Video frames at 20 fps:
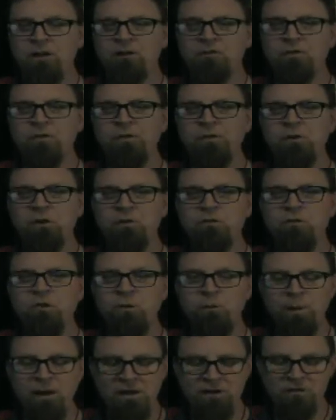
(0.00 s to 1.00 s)
is
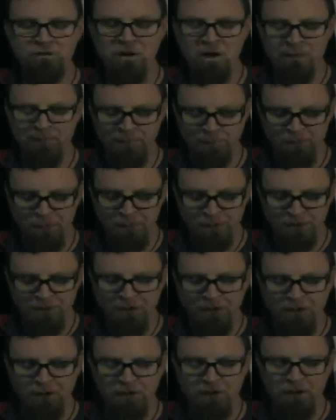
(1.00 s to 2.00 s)
32-page comic book
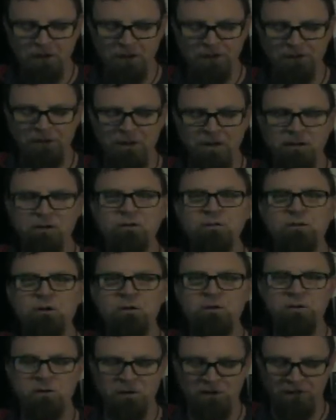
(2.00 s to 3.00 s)
on
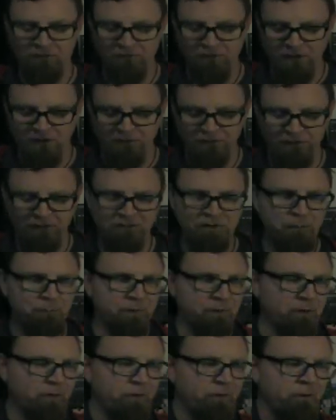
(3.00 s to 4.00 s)
Kickstarter until
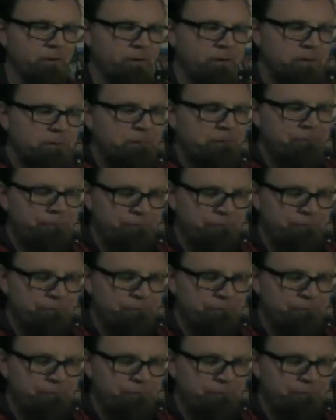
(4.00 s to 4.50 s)
December 3rd.